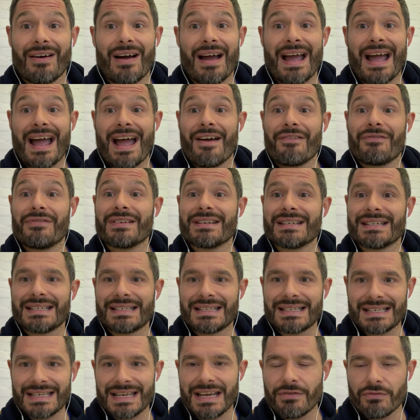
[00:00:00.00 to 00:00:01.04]
I have
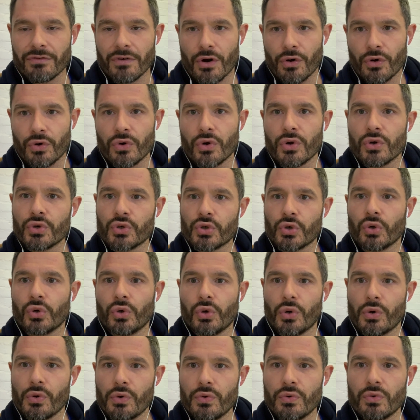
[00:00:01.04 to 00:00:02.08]
zero to
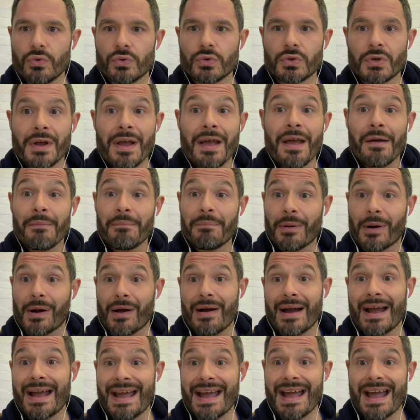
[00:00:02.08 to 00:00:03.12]
lose, but
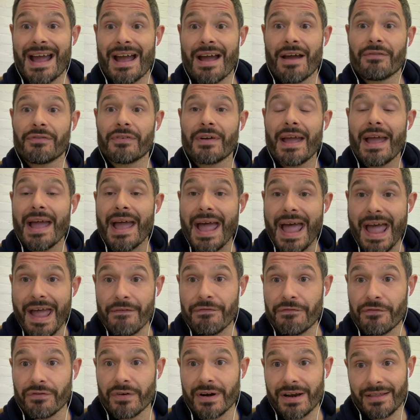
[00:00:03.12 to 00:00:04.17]
I have
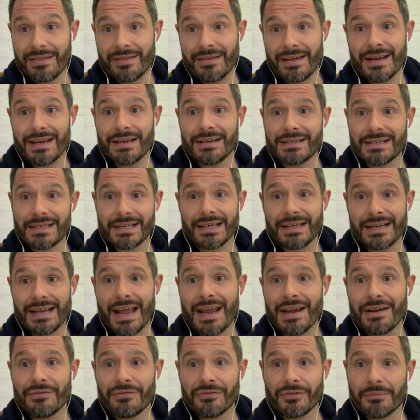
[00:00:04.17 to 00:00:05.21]
everything to
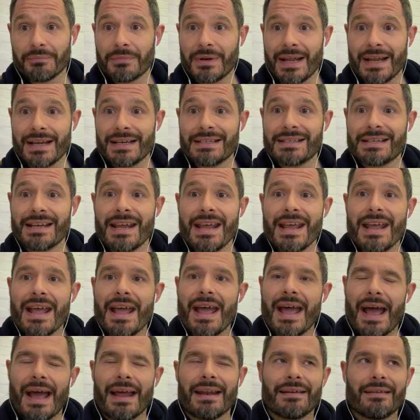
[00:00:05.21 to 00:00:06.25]
gain from this.
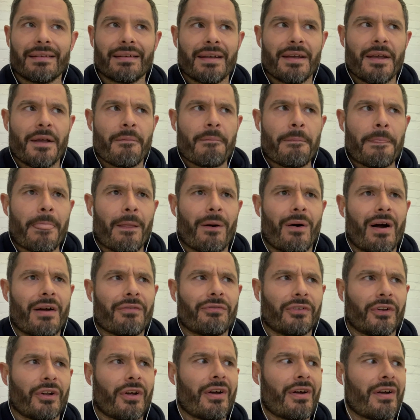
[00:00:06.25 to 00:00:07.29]
And
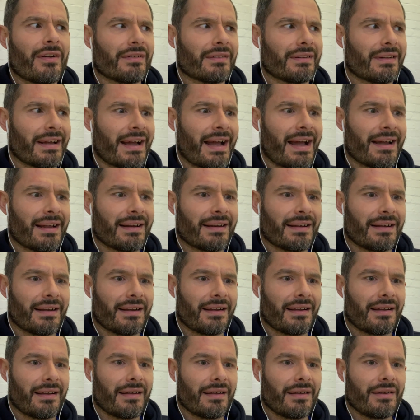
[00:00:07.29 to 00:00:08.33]
I've learned that,
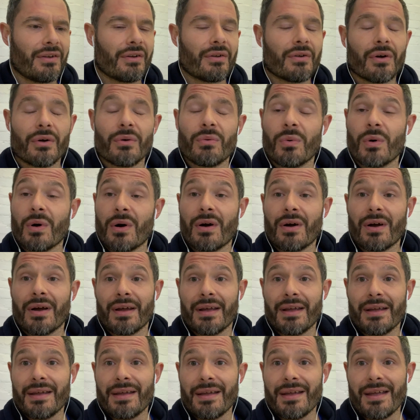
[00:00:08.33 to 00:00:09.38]
you know what?
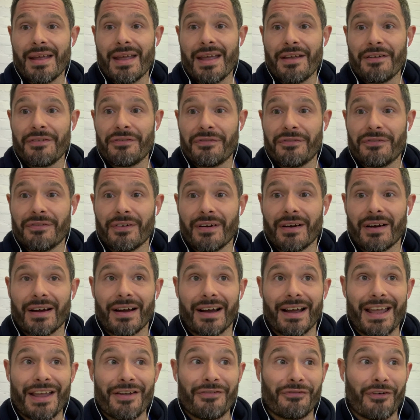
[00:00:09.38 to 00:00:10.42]
If
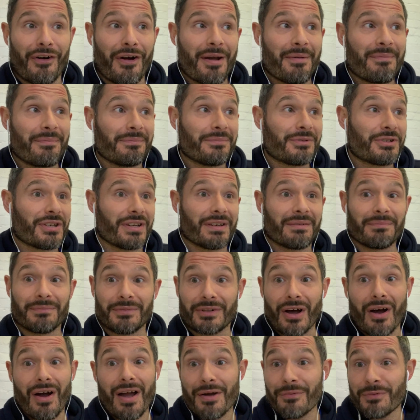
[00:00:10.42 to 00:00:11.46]
if I'm to
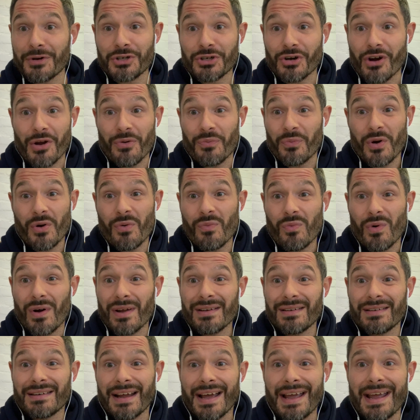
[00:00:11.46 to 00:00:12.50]
die, which I will
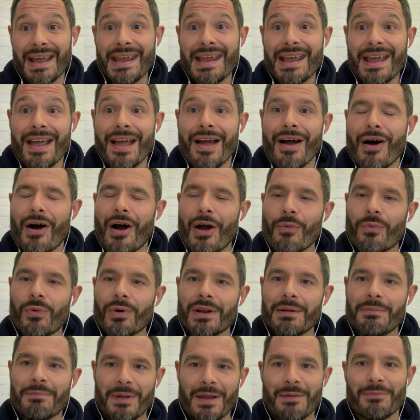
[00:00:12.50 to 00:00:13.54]
one day, I
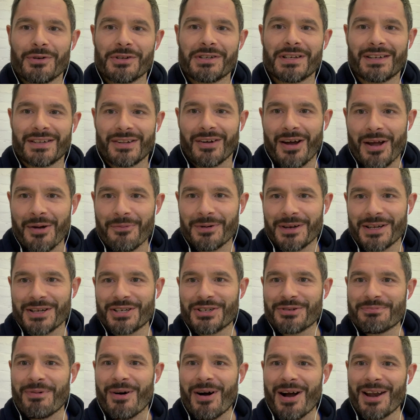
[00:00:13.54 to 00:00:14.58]
want to be able to die with a
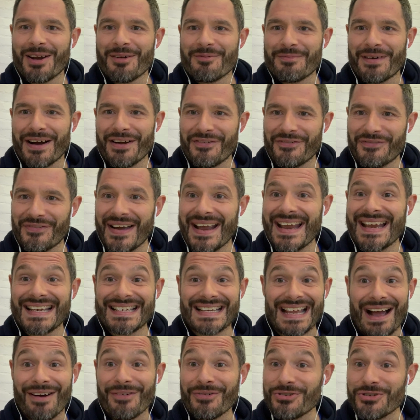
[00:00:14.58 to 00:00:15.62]
smile on my
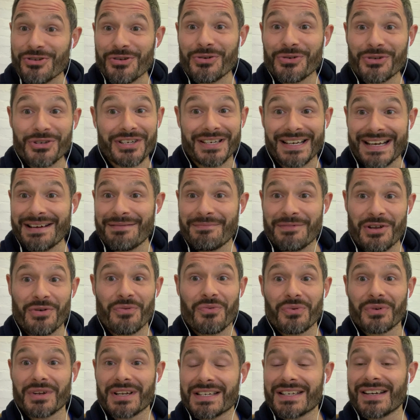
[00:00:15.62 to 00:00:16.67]
face, how you see me
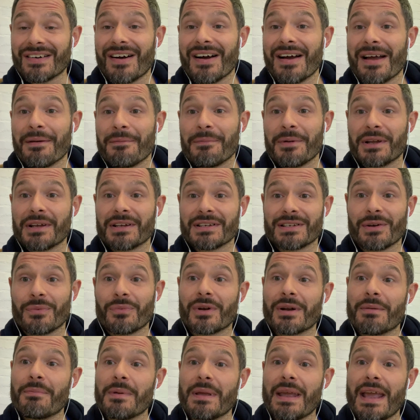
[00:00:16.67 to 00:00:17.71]
all the time, because I
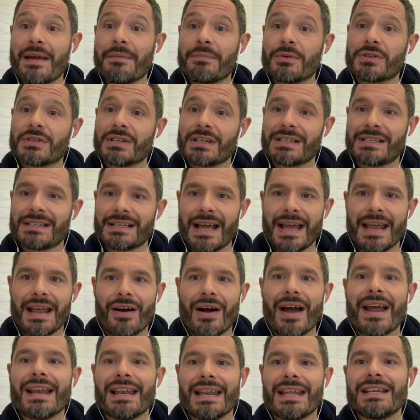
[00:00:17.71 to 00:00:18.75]
want to be able to say,
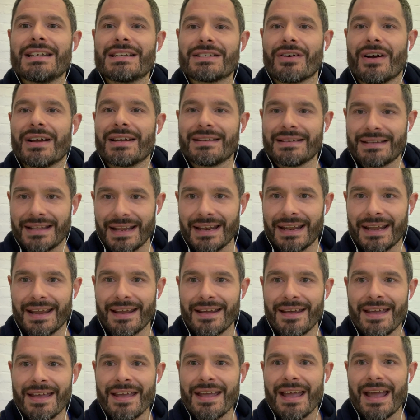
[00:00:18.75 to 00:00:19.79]
at least I did it.
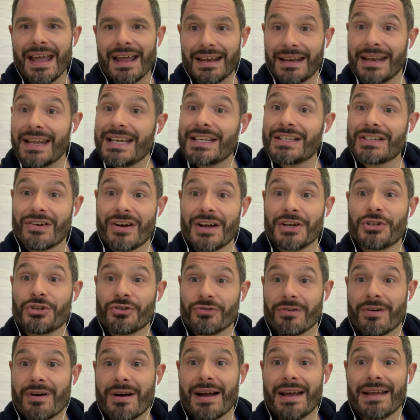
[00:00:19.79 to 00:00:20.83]
At least I
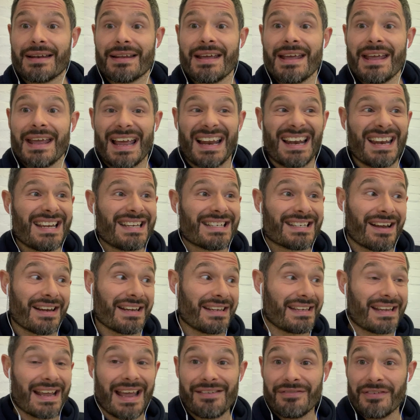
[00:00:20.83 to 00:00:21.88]
tried. At least I
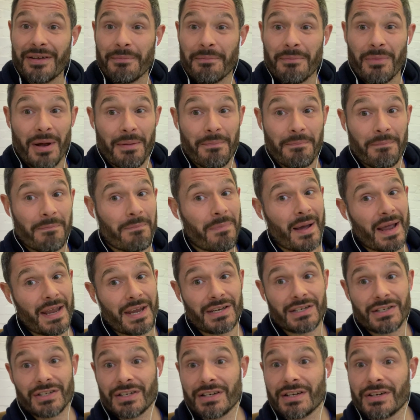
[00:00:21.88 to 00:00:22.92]
gave it my
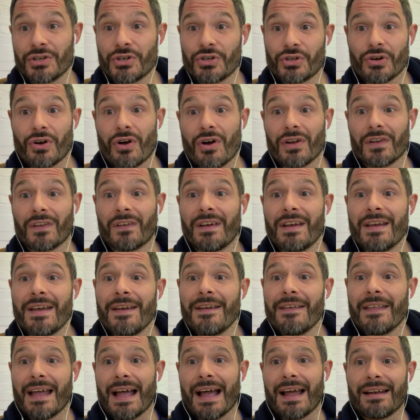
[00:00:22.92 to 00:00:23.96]
best shot
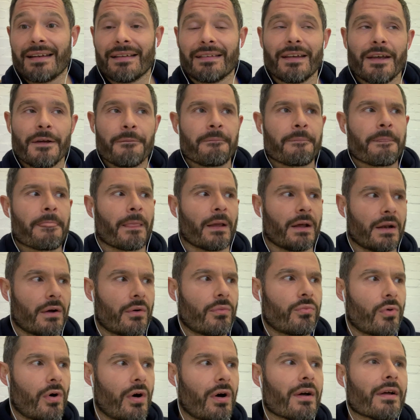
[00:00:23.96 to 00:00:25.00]
and you know
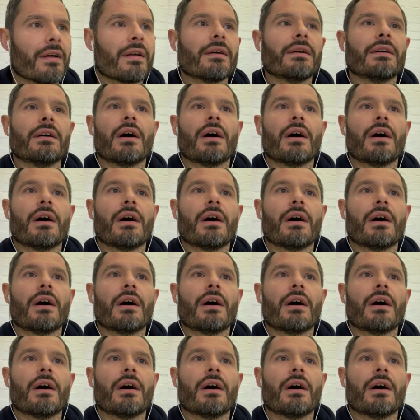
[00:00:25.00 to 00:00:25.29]
what?